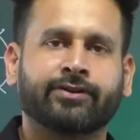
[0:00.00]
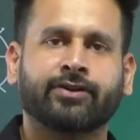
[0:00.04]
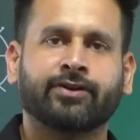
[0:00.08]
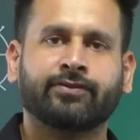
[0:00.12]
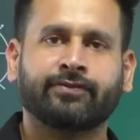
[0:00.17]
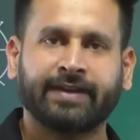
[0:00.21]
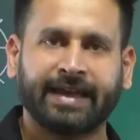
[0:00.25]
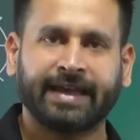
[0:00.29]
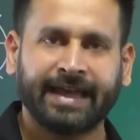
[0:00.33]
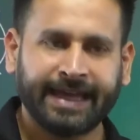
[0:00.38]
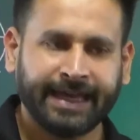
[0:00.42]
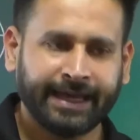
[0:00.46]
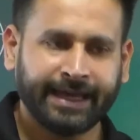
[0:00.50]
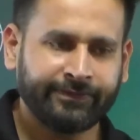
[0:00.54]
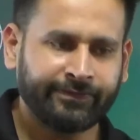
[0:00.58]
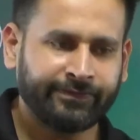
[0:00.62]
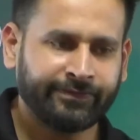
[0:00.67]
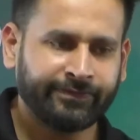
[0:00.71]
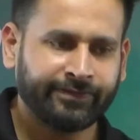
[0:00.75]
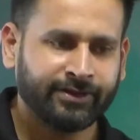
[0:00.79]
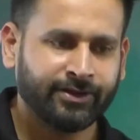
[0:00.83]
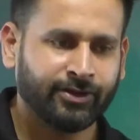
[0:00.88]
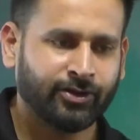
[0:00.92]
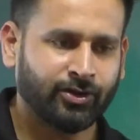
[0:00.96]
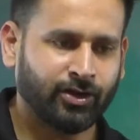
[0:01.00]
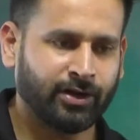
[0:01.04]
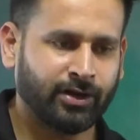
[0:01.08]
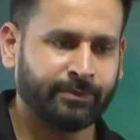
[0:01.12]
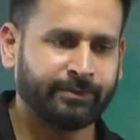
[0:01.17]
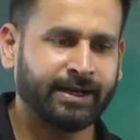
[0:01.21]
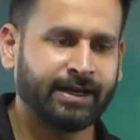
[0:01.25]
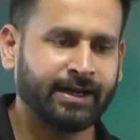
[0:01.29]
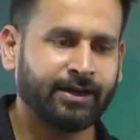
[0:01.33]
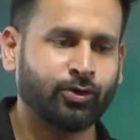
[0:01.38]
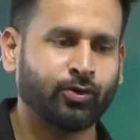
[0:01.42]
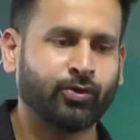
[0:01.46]
of F,
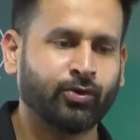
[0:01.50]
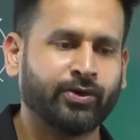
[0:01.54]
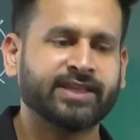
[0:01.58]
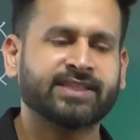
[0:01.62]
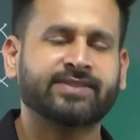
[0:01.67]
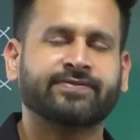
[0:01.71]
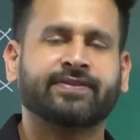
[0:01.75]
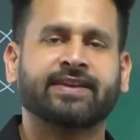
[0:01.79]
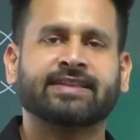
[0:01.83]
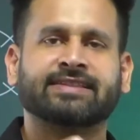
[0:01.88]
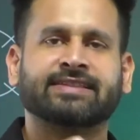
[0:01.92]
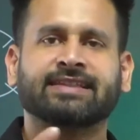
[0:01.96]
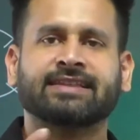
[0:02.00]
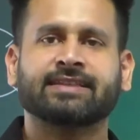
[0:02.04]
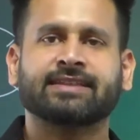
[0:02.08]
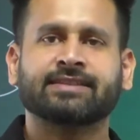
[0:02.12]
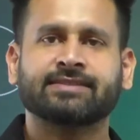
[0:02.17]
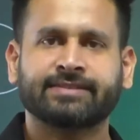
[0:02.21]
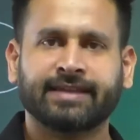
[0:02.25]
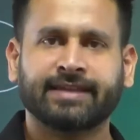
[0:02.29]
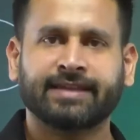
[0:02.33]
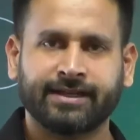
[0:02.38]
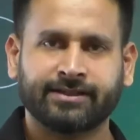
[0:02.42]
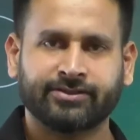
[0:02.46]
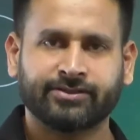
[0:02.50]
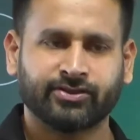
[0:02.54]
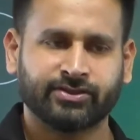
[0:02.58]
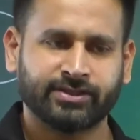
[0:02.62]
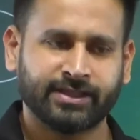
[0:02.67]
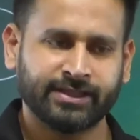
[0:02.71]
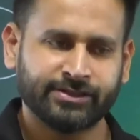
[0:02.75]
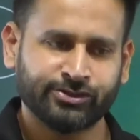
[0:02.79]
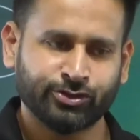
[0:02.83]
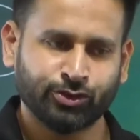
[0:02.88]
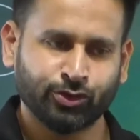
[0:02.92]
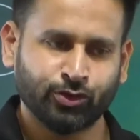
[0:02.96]
comma, who is facing inside. So
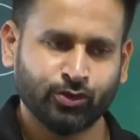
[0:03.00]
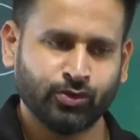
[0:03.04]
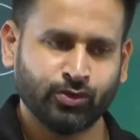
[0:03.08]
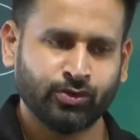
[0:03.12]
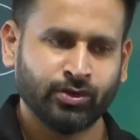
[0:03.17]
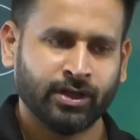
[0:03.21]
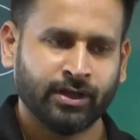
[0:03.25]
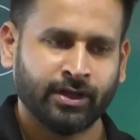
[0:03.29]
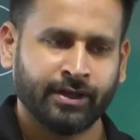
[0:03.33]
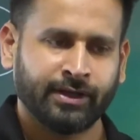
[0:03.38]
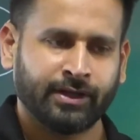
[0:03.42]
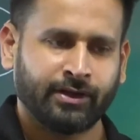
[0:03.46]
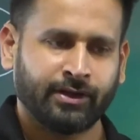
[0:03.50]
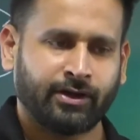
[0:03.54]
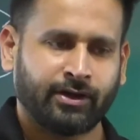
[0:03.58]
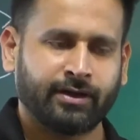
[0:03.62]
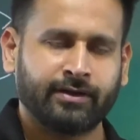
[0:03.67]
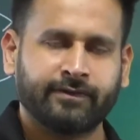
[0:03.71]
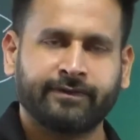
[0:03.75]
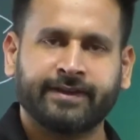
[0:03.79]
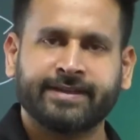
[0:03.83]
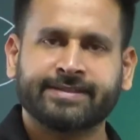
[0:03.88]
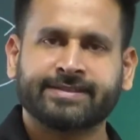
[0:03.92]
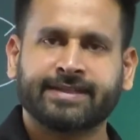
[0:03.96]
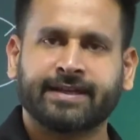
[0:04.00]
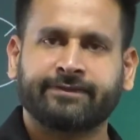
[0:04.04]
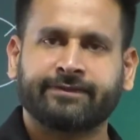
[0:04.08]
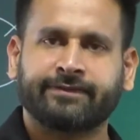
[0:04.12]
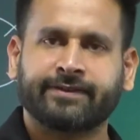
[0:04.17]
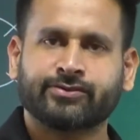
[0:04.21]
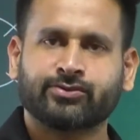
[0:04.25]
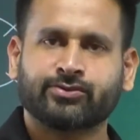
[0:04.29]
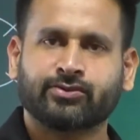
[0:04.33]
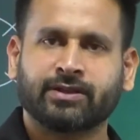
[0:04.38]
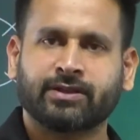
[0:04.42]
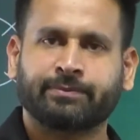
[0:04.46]
this who always
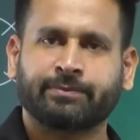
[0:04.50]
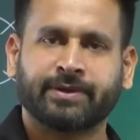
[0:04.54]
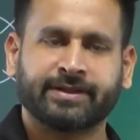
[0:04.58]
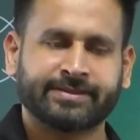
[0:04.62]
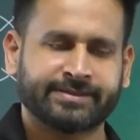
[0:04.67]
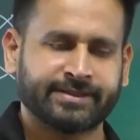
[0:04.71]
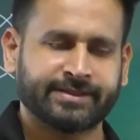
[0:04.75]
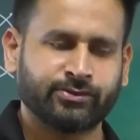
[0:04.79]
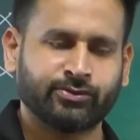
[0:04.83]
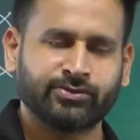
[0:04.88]
refers to the person